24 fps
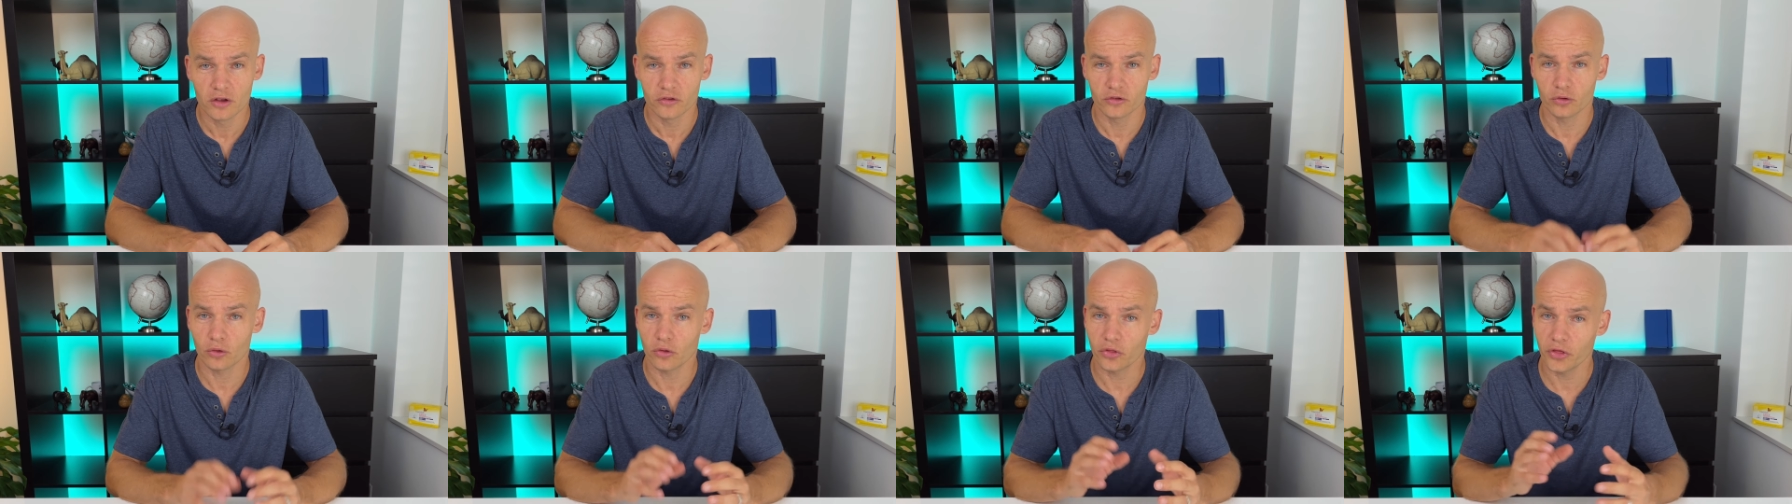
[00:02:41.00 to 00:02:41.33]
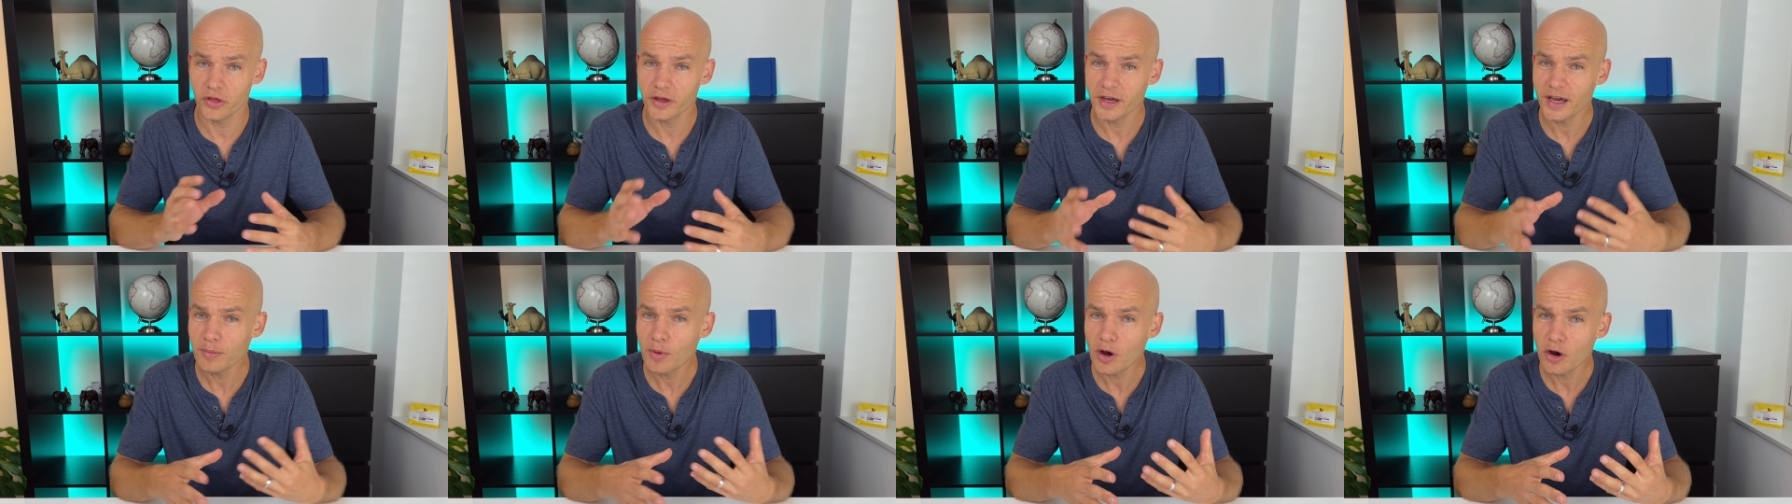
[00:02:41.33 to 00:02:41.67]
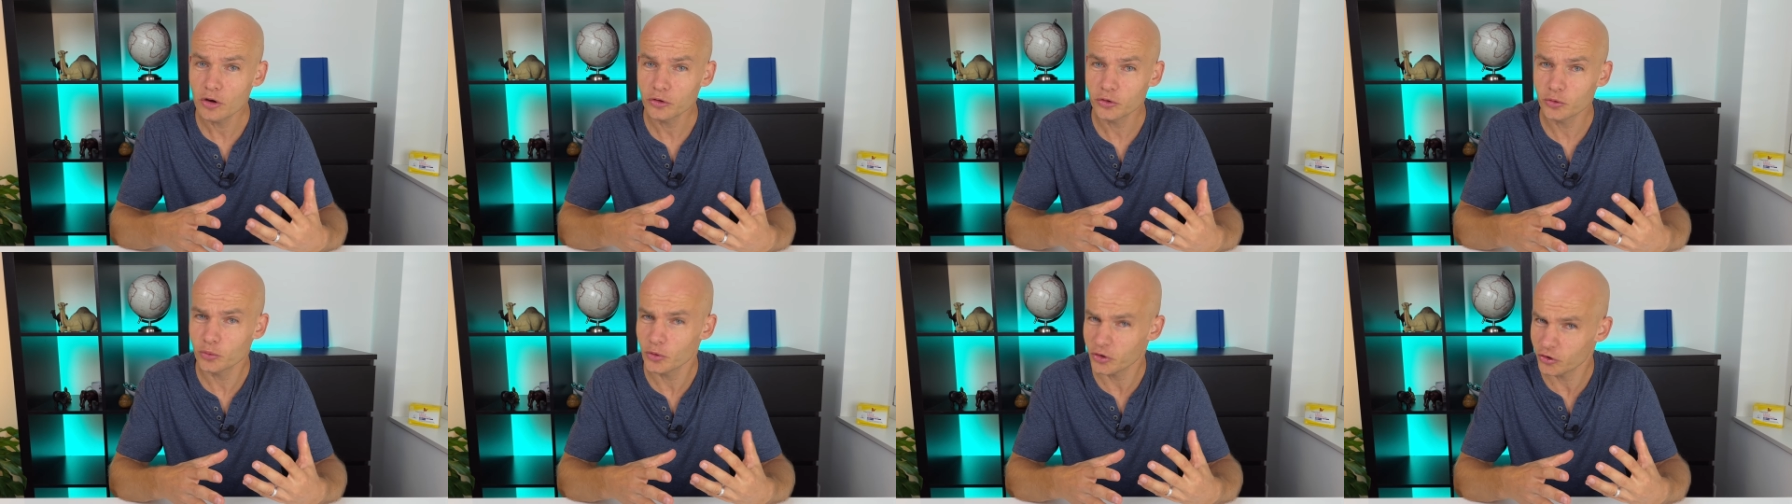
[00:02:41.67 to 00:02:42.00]
So think
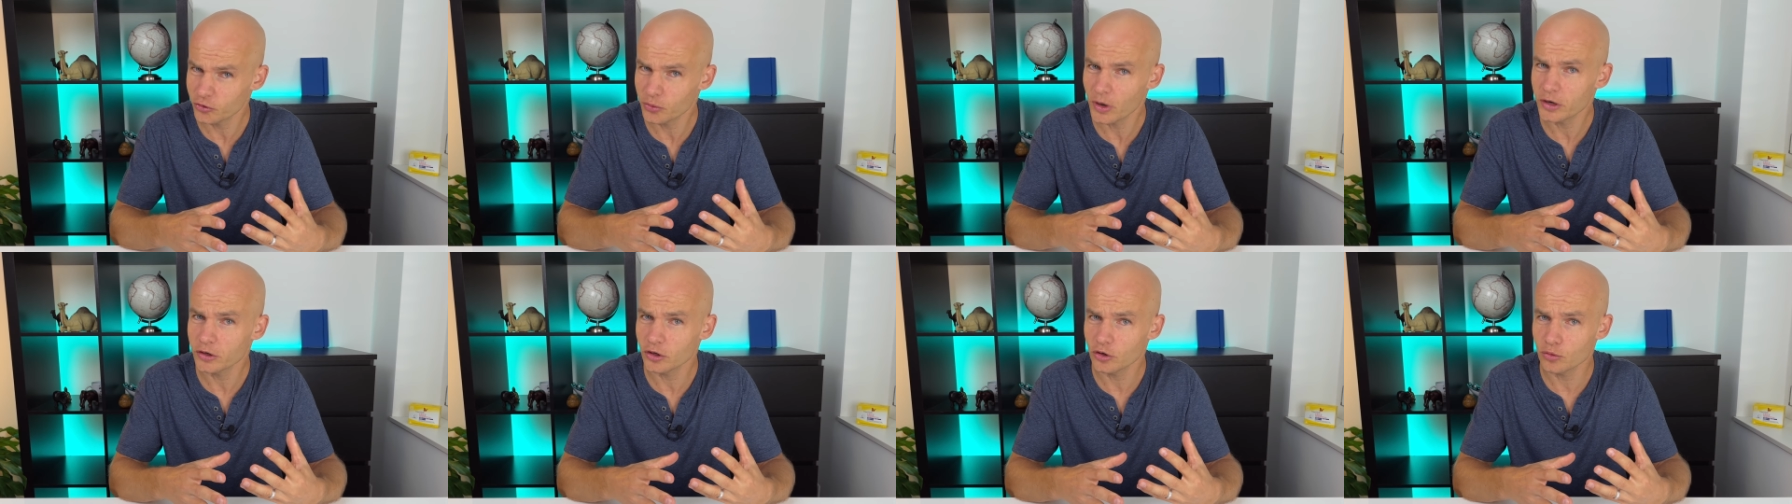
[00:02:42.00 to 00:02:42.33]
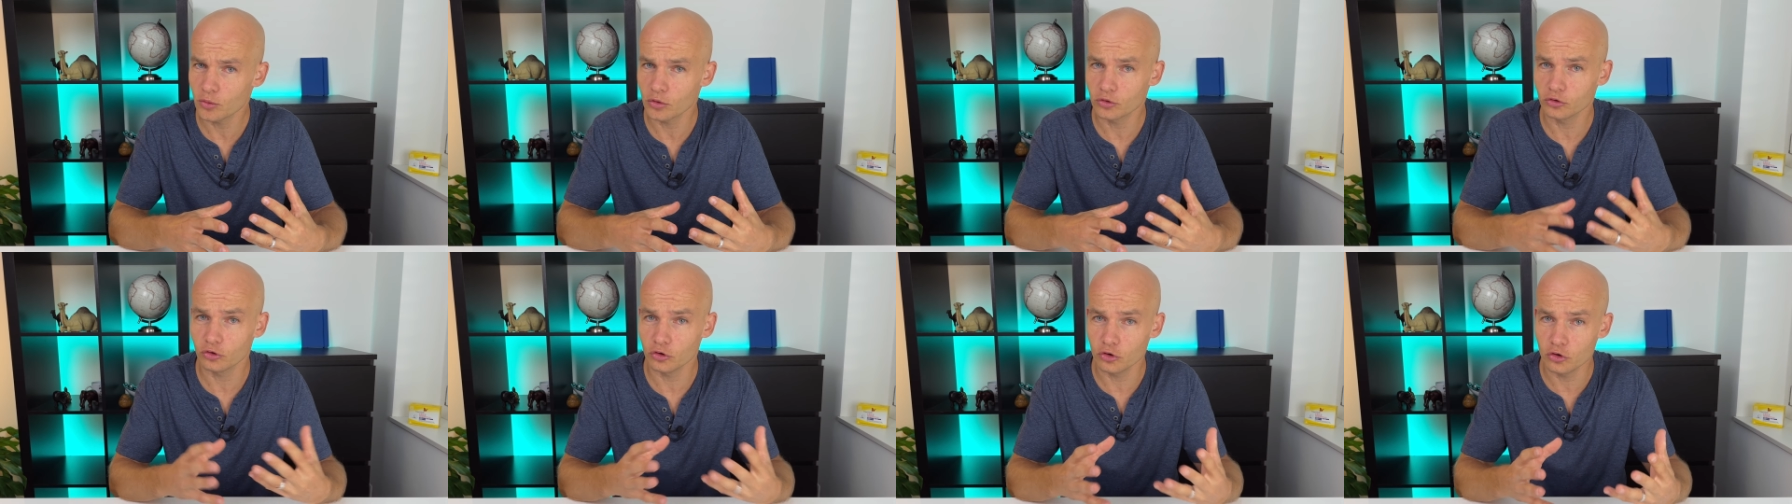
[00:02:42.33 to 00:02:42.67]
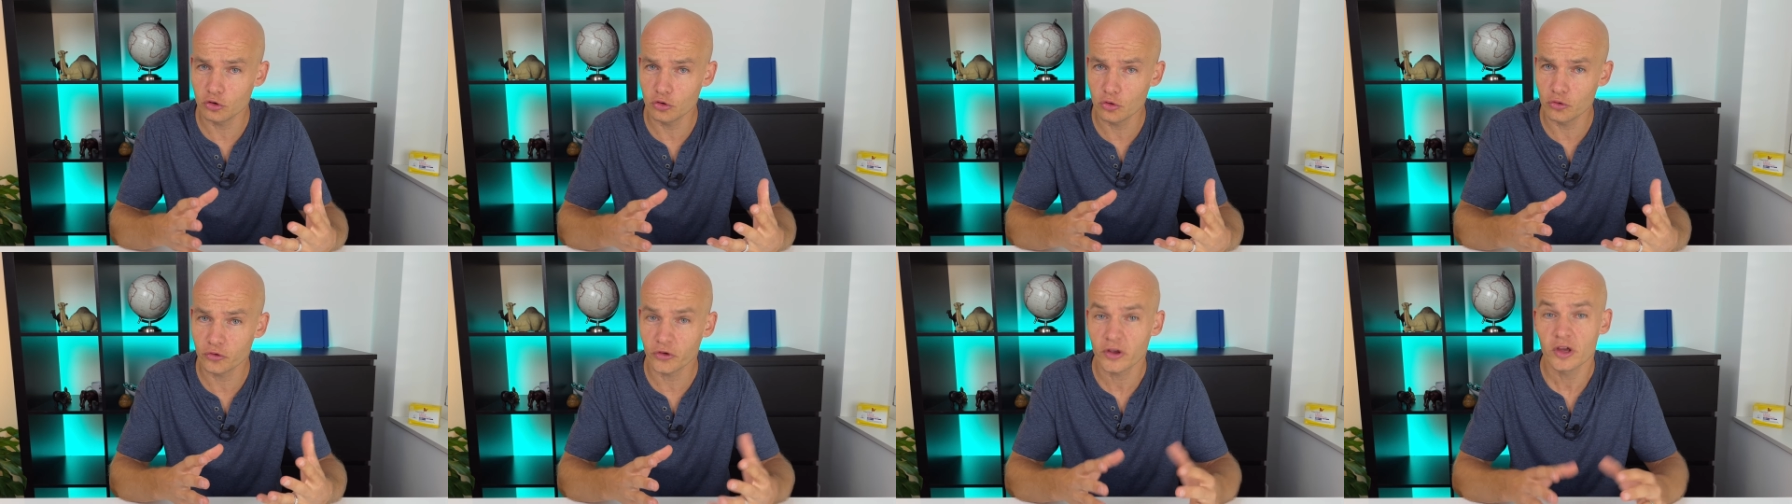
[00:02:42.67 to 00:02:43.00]
about which one you want to
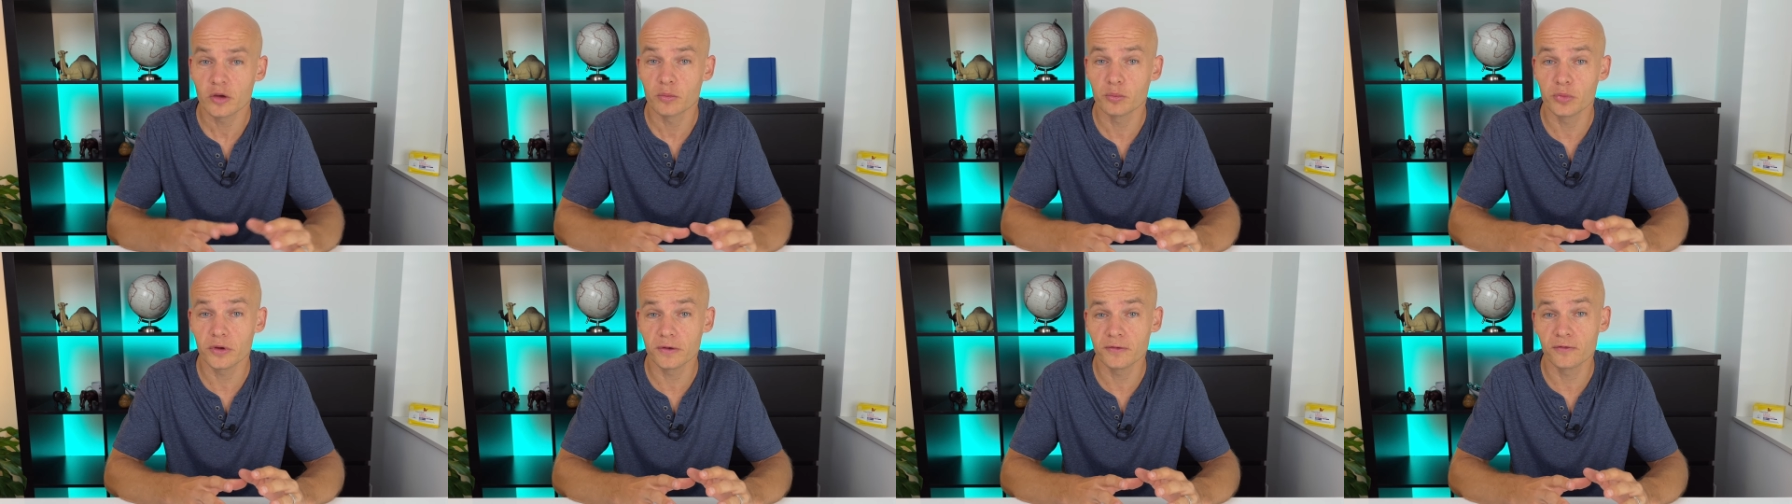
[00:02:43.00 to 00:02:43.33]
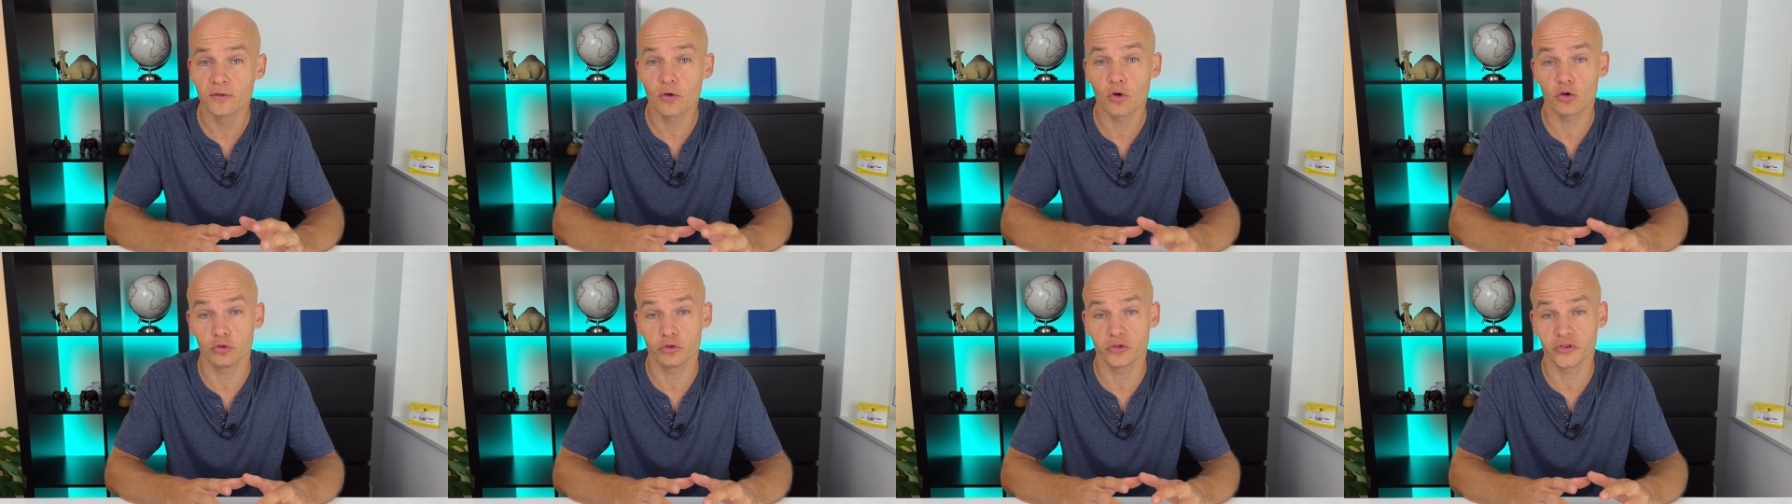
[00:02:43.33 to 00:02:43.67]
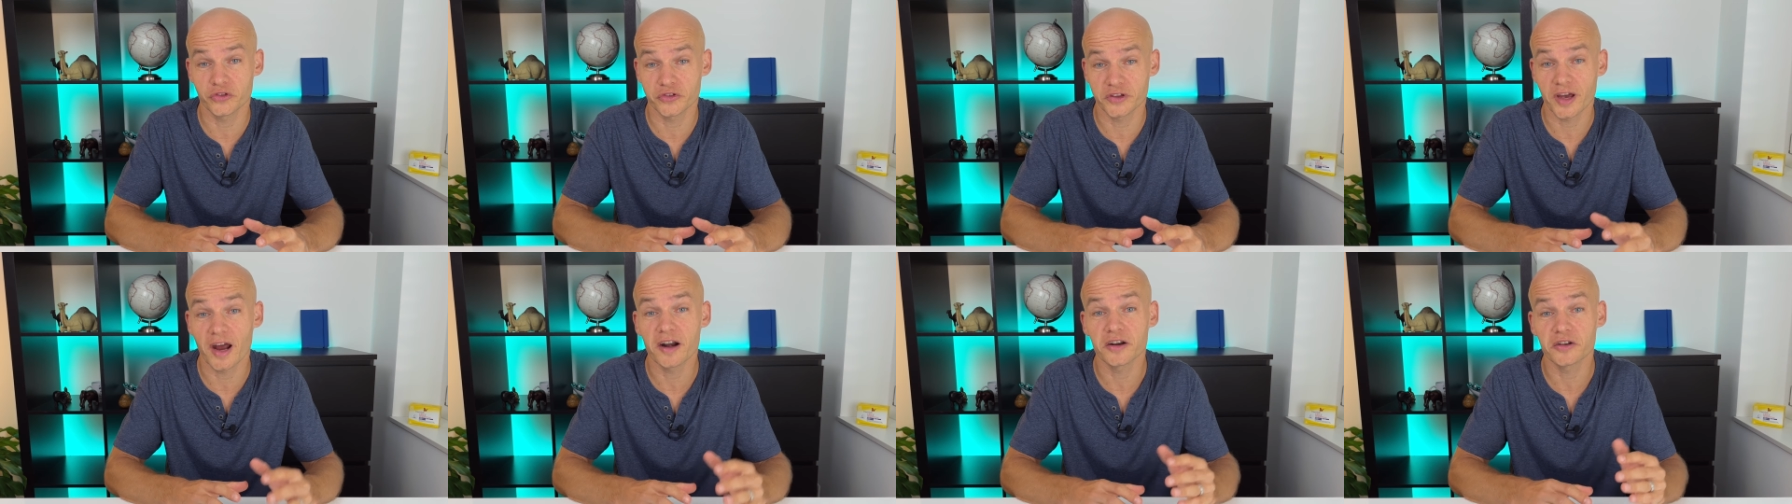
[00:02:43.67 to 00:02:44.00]
use before you
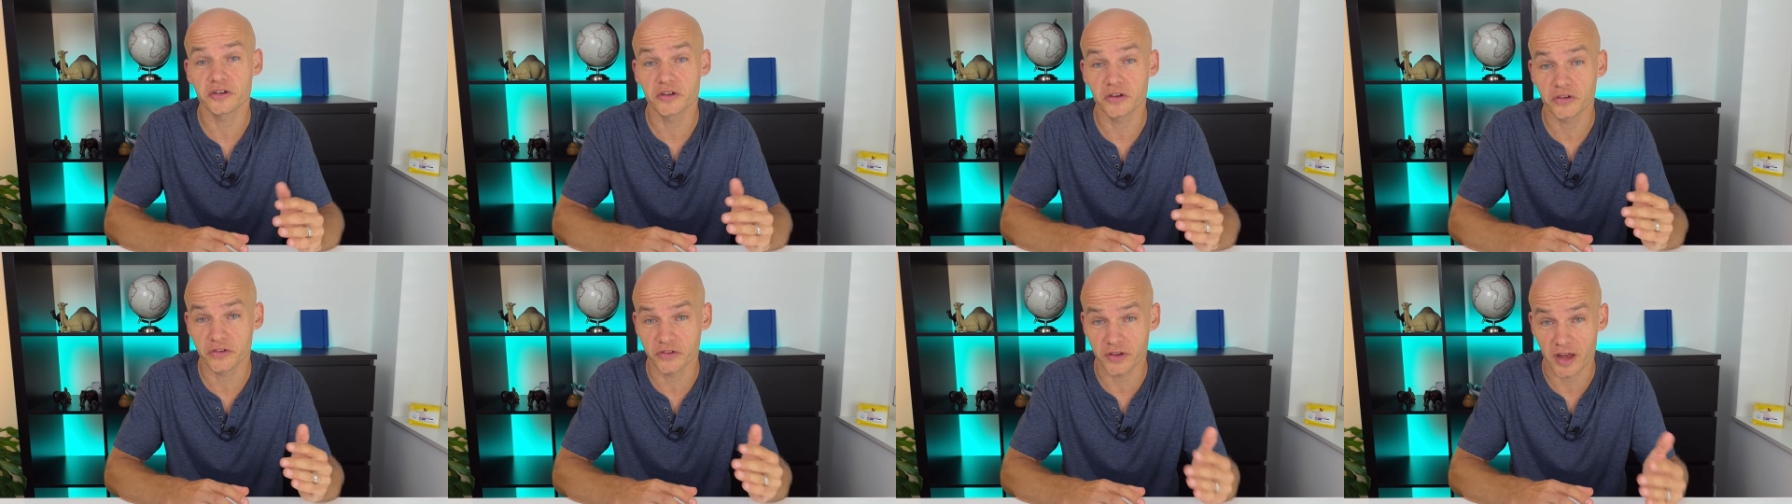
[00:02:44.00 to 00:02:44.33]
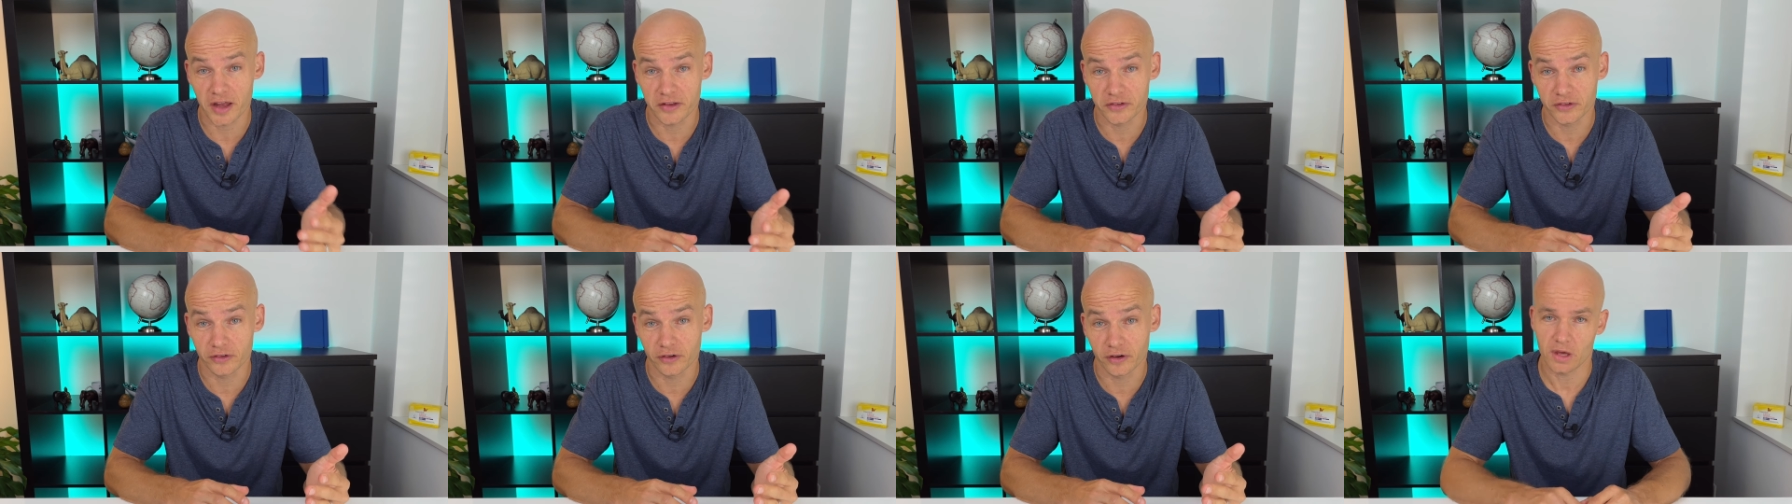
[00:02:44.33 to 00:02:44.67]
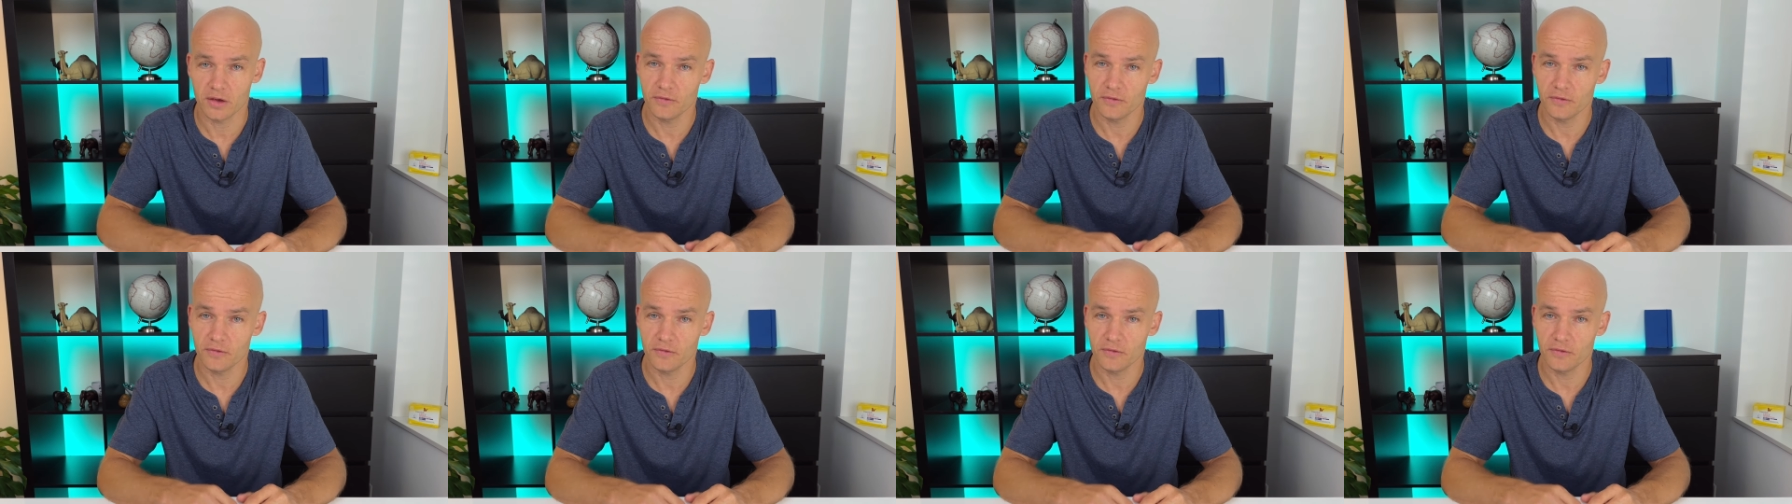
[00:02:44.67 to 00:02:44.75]
start the sensor.